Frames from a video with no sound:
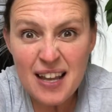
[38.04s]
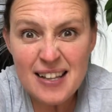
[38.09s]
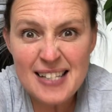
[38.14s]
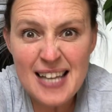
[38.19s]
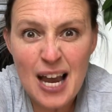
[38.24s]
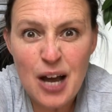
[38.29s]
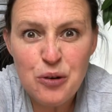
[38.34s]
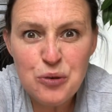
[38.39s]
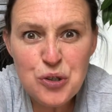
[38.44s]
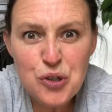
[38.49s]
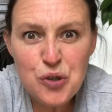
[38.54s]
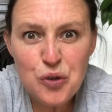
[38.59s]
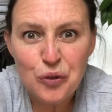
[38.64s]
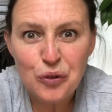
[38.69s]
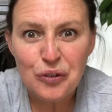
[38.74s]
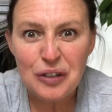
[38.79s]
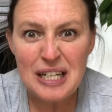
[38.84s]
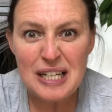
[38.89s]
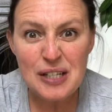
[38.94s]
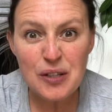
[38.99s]
tell
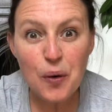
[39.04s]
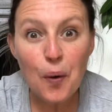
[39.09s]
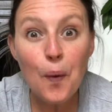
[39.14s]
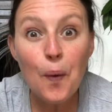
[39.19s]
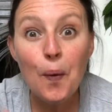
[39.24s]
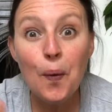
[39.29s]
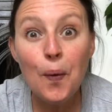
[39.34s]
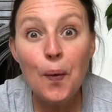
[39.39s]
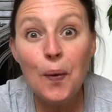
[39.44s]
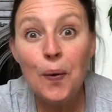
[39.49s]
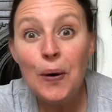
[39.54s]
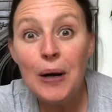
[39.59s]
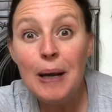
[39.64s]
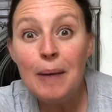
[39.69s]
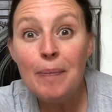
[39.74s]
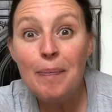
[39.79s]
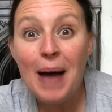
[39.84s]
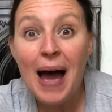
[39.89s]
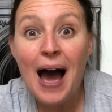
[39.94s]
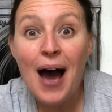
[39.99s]
stories all
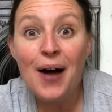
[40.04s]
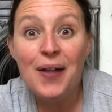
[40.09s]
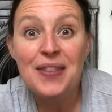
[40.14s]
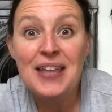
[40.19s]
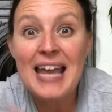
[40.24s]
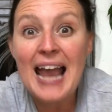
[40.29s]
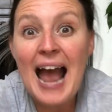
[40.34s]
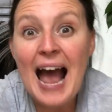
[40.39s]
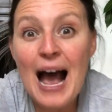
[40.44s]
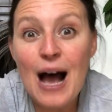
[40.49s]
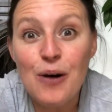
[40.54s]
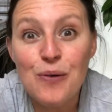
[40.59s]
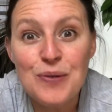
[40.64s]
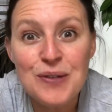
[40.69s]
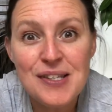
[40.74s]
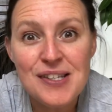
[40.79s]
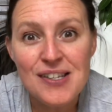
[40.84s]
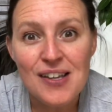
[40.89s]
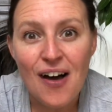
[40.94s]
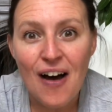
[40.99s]
about the
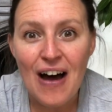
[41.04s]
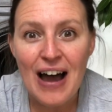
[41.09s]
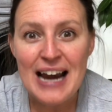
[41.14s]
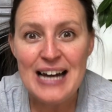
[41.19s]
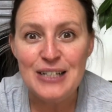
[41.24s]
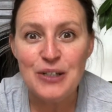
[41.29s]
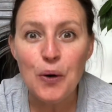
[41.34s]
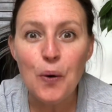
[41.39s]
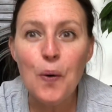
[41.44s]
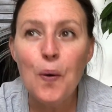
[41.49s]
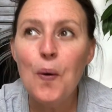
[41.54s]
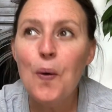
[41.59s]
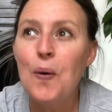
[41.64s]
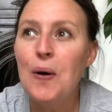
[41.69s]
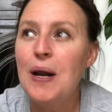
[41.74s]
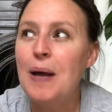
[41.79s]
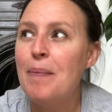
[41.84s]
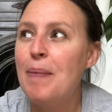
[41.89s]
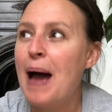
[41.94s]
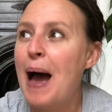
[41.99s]
outside, all
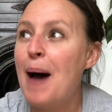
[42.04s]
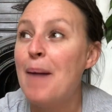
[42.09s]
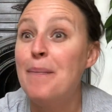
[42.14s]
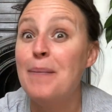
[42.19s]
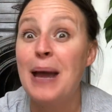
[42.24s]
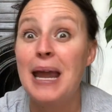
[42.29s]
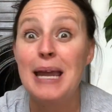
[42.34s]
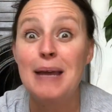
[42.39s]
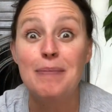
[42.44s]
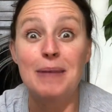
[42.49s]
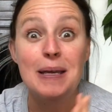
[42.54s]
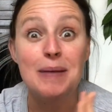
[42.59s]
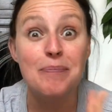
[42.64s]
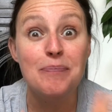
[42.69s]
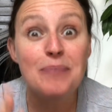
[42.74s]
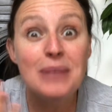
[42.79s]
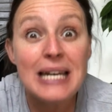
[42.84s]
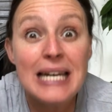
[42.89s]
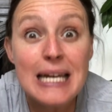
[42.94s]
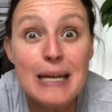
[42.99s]
about maybe
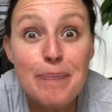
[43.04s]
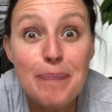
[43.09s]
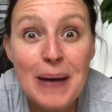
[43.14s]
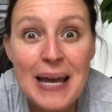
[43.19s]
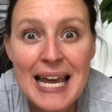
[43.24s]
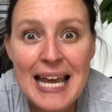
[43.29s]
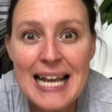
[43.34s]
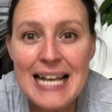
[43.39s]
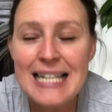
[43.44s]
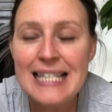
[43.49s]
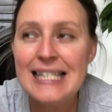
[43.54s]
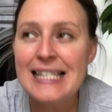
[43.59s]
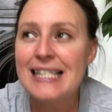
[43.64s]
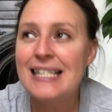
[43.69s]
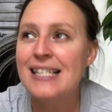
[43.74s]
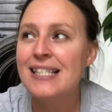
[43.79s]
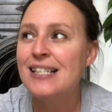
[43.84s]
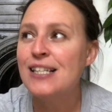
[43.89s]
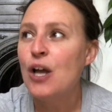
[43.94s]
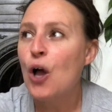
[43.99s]
mini
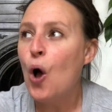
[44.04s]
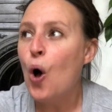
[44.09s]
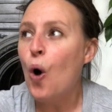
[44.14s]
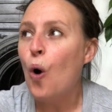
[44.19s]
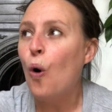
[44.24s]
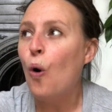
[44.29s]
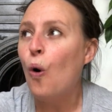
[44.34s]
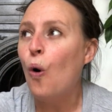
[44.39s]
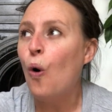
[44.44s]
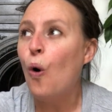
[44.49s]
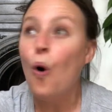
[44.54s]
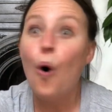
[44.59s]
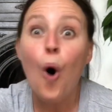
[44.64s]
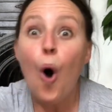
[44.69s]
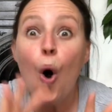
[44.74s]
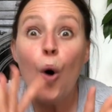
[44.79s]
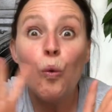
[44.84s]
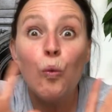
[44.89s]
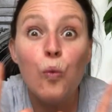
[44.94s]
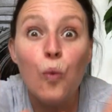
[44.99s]
beasts or
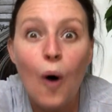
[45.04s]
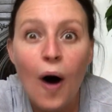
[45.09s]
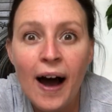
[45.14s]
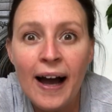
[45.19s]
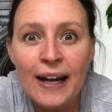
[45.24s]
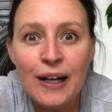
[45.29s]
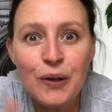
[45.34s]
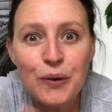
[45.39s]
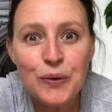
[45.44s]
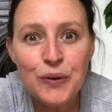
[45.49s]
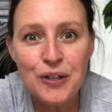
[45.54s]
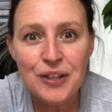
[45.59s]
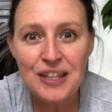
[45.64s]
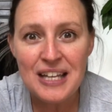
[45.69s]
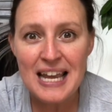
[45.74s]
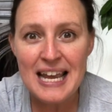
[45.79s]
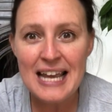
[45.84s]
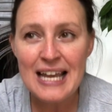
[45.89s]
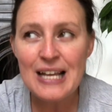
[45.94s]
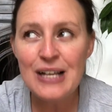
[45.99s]
wild
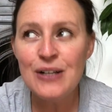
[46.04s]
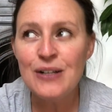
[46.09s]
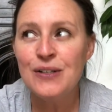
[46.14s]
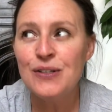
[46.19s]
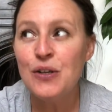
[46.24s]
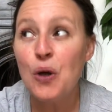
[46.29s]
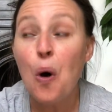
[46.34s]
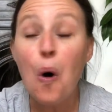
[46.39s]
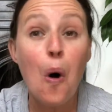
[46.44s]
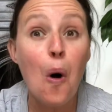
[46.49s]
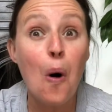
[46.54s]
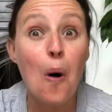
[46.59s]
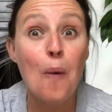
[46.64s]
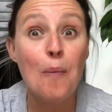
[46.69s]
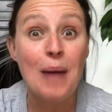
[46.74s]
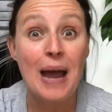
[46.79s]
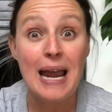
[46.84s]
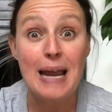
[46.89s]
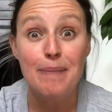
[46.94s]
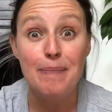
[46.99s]
things or
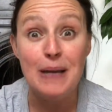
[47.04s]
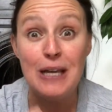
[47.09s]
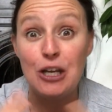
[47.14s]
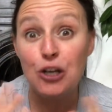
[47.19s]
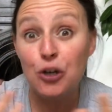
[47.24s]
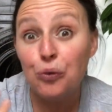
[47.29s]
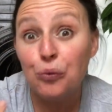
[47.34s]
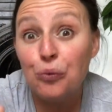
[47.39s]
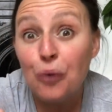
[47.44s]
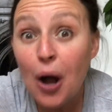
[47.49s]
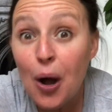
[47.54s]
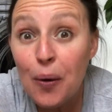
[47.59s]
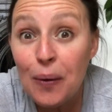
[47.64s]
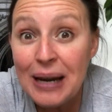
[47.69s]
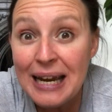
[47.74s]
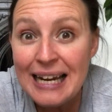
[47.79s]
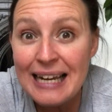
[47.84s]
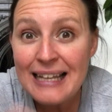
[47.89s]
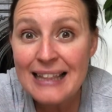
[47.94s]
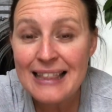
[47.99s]
maybe
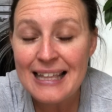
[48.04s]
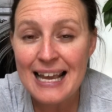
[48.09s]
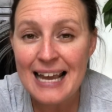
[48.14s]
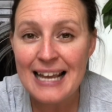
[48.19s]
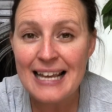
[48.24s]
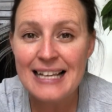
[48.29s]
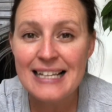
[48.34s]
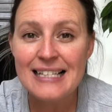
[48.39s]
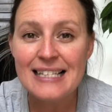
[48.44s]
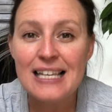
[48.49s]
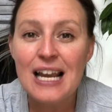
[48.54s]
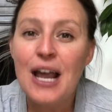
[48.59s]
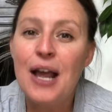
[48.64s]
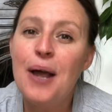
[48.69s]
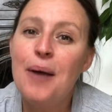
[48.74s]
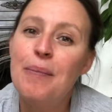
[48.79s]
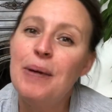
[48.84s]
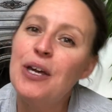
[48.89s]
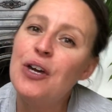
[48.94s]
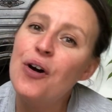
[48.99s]
growing things,
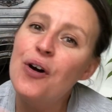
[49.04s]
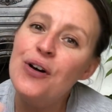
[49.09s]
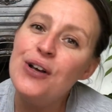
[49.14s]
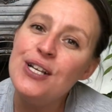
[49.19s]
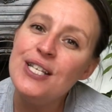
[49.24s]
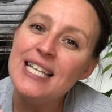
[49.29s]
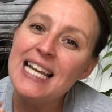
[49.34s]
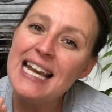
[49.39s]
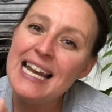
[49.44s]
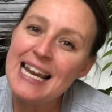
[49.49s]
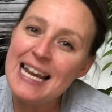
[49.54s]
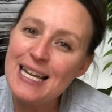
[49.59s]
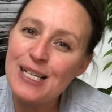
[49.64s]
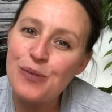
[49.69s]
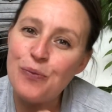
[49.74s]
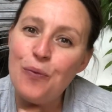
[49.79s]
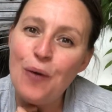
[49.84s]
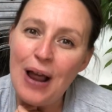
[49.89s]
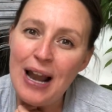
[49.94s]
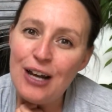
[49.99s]
because it is
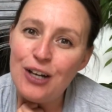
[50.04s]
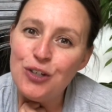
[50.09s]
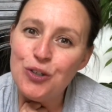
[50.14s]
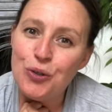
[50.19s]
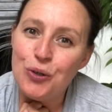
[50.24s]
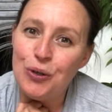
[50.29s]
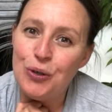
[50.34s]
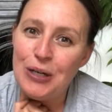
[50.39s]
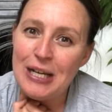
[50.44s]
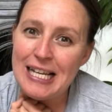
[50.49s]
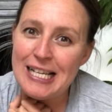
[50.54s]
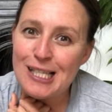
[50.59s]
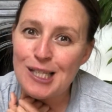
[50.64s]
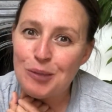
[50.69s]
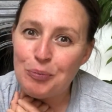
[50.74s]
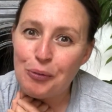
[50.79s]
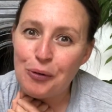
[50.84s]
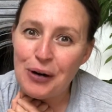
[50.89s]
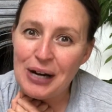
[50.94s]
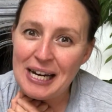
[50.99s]
well and truly
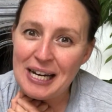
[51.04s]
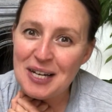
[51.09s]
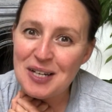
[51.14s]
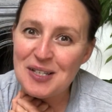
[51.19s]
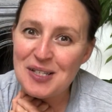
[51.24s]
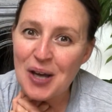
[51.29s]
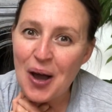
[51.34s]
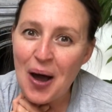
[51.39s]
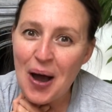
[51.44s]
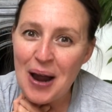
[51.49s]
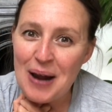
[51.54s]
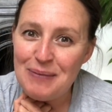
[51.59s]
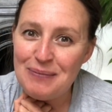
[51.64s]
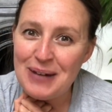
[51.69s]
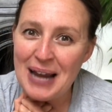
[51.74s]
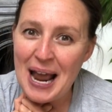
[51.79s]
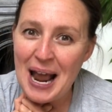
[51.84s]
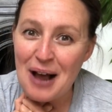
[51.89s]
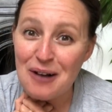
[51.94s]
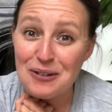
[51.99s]
springtime
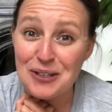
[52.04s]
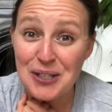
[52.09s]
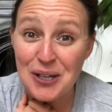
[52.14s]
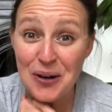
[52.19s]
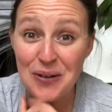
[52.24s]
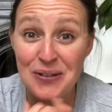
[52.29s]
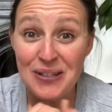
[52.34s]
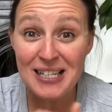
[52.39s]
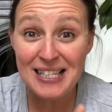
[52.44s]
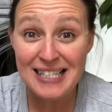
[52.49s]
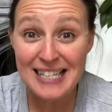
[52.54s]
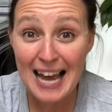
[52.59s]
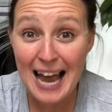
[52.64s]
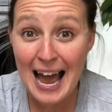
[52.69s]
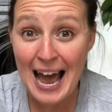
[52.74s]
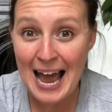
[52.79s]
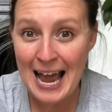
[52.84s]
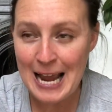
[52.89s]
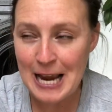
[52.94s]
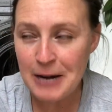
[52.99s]
now. So
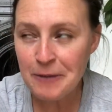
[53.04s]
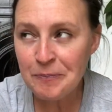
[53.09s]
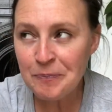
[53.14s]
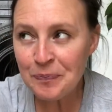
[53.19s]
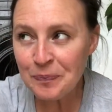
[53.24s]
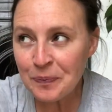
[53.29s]
today,